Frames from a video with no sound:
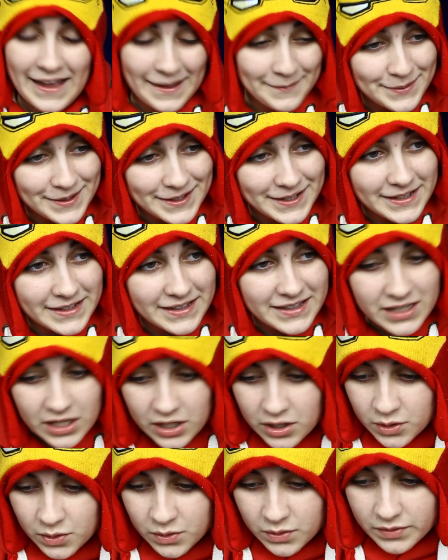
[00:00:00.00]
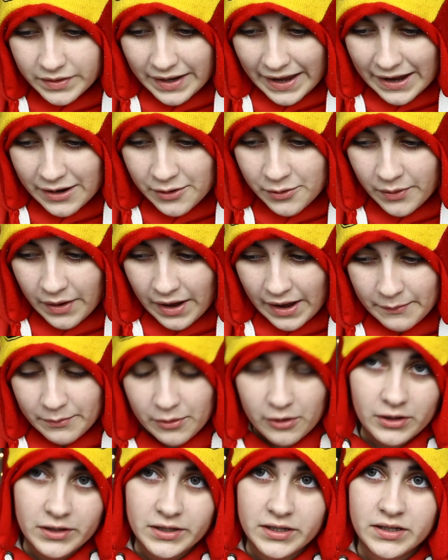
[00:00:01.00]
I'm gonna go now and
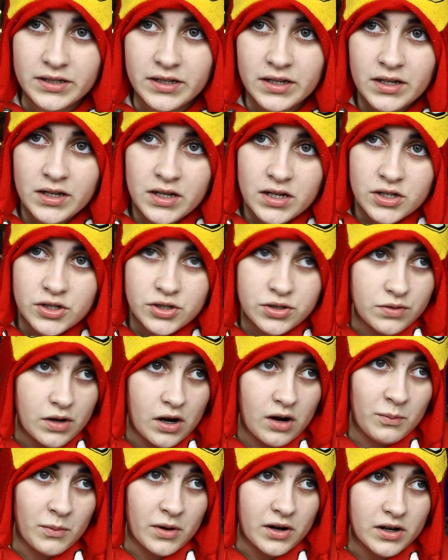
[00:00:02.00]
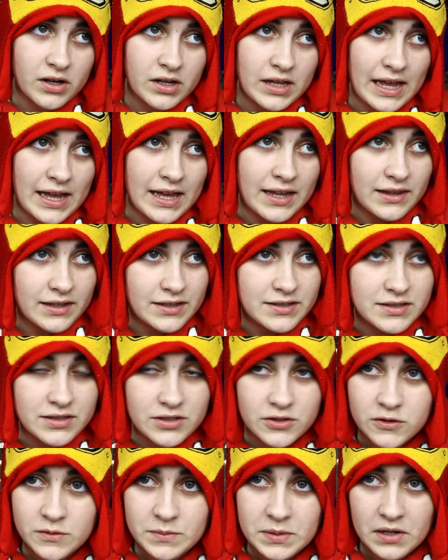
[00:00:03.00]
probably do homework and
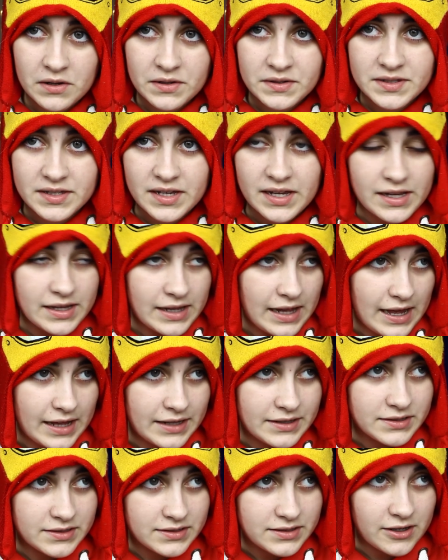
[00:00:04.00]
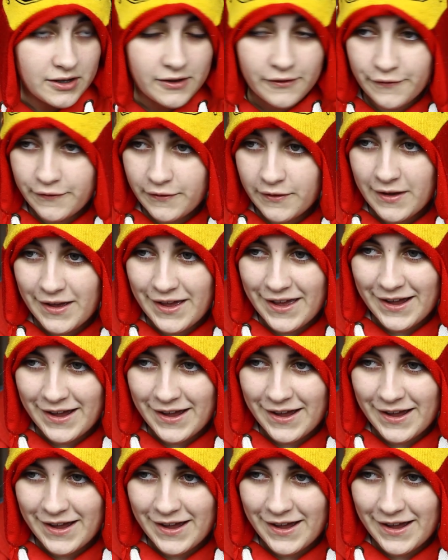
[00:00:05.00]
listen to Beyonce and stuff.